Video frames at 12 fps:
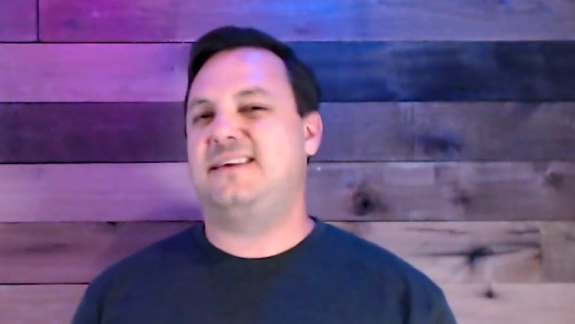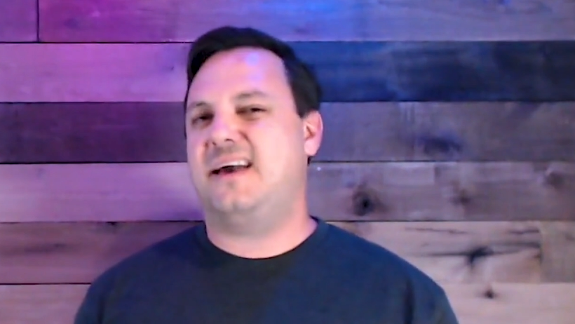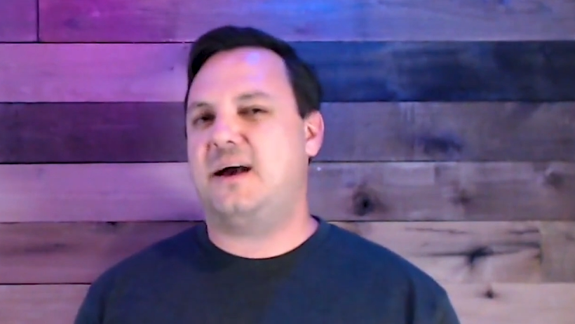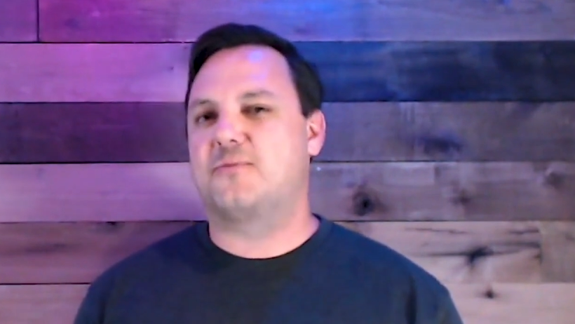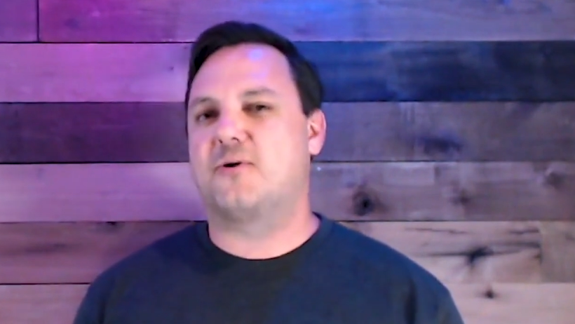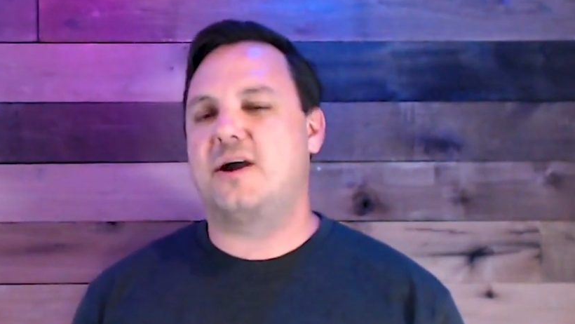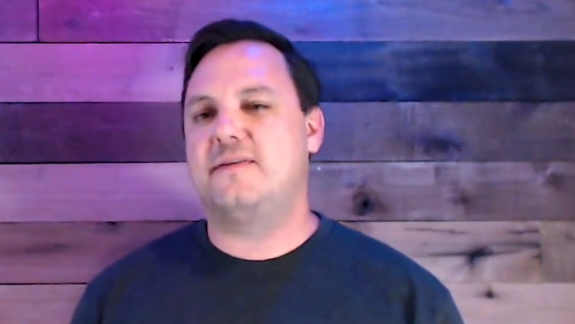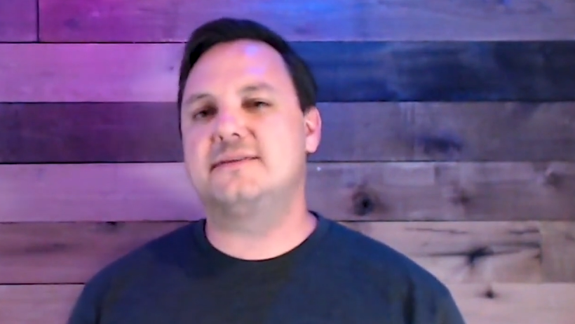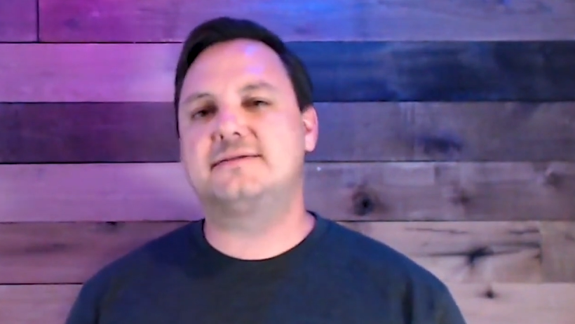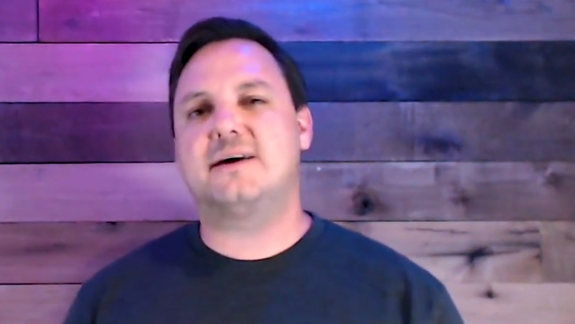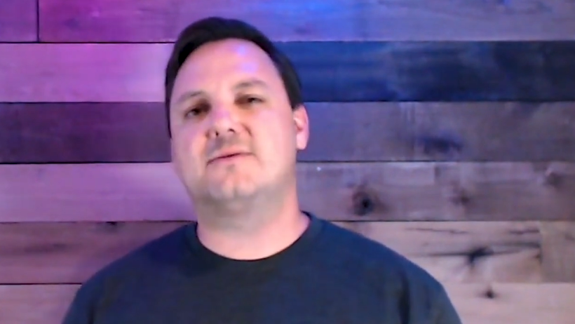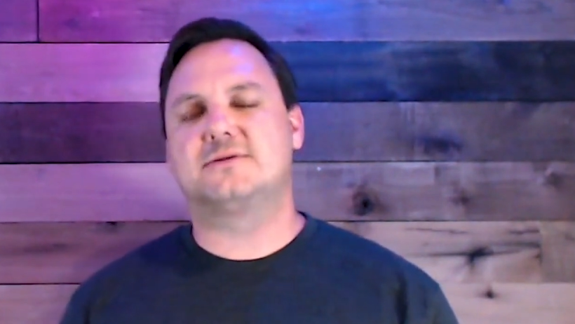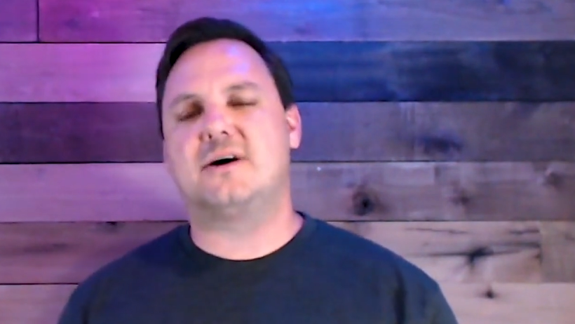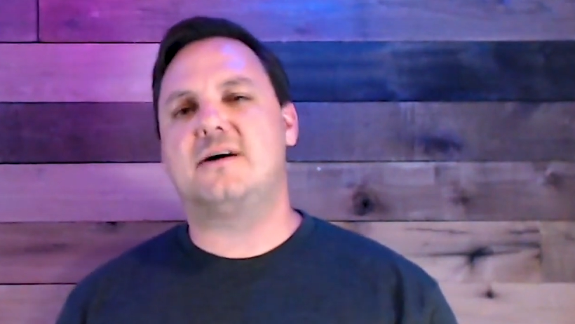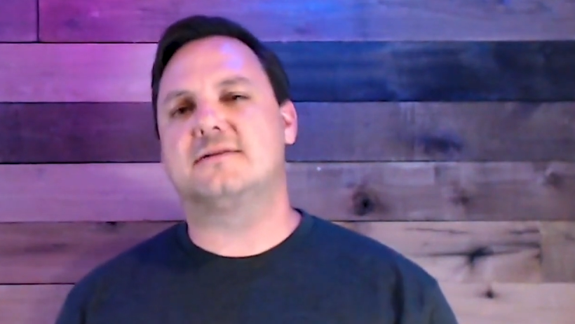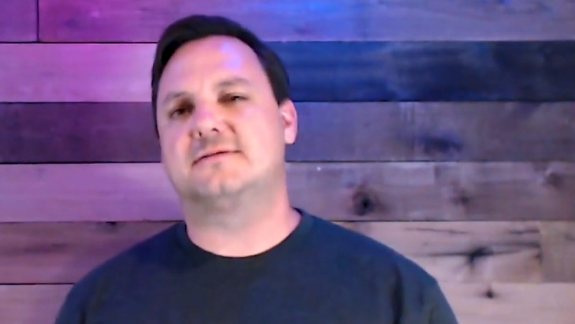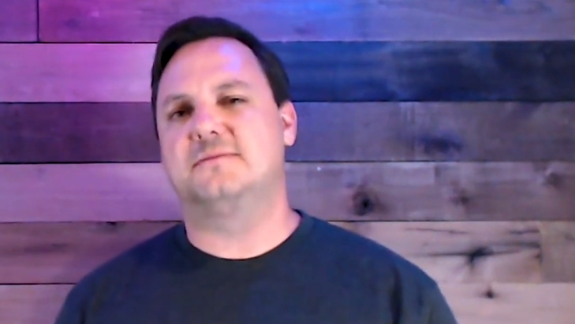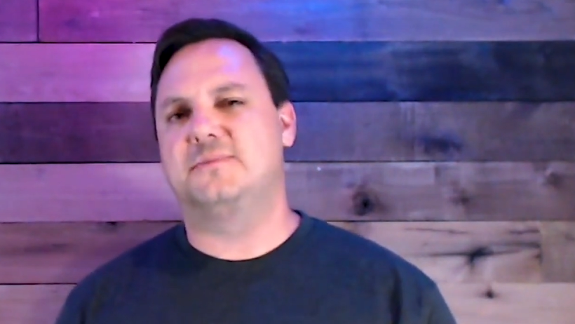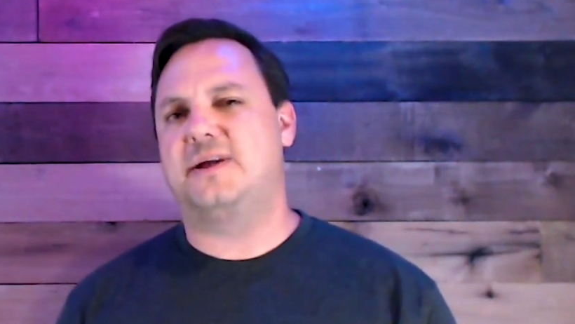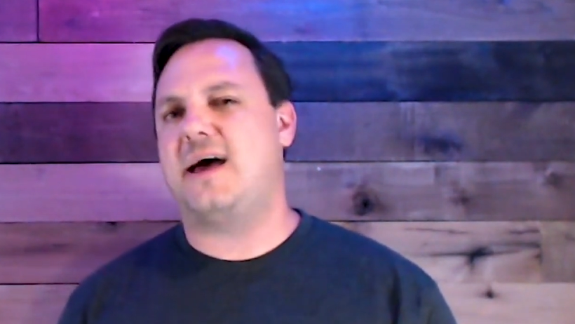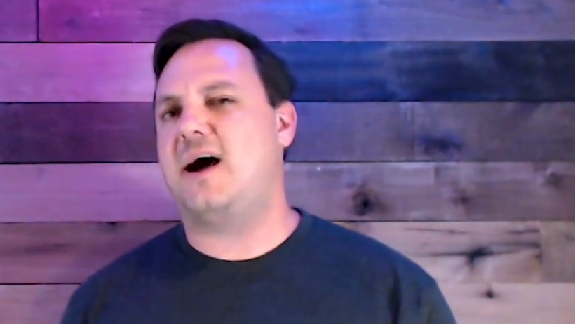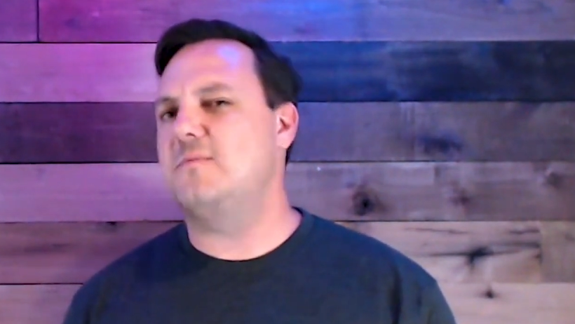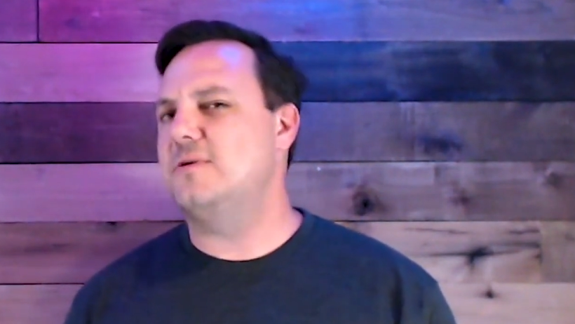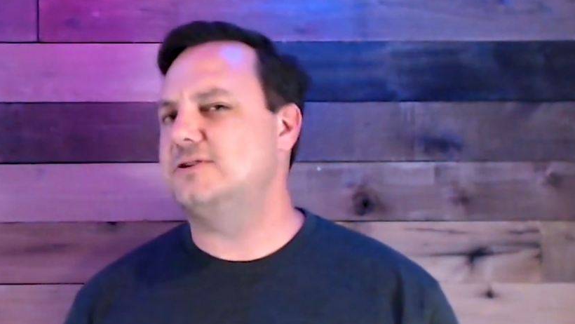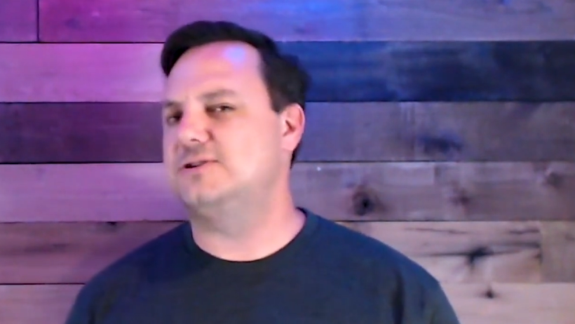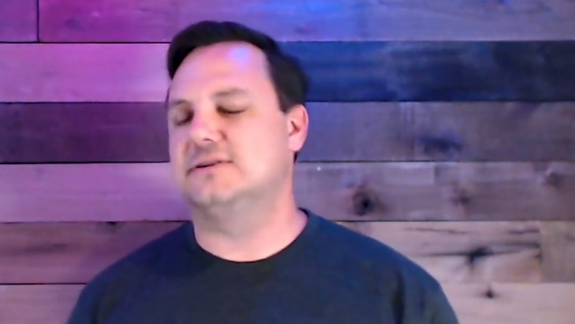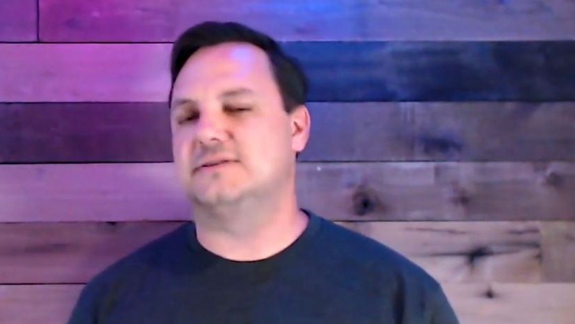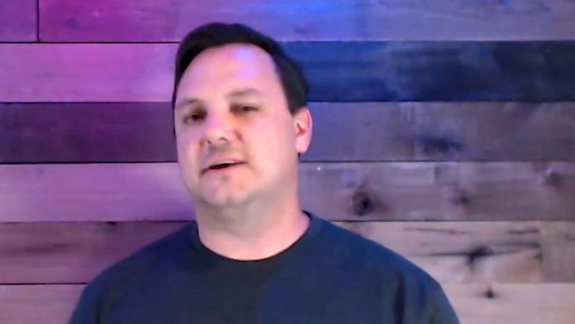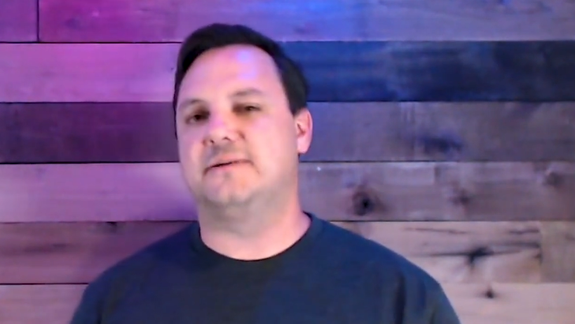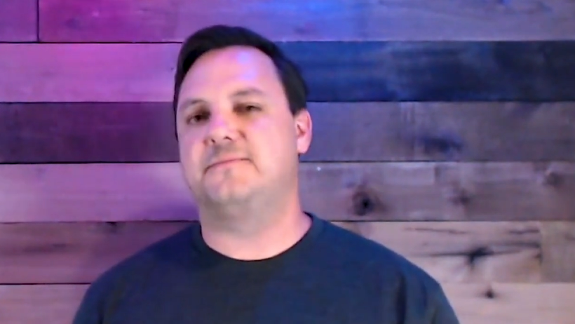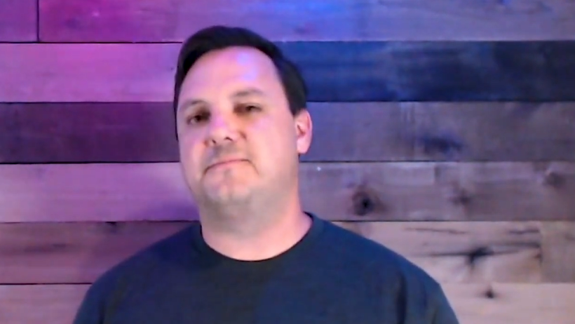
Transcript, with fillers: yeah, Brian, that sounds awesome, but how much is it?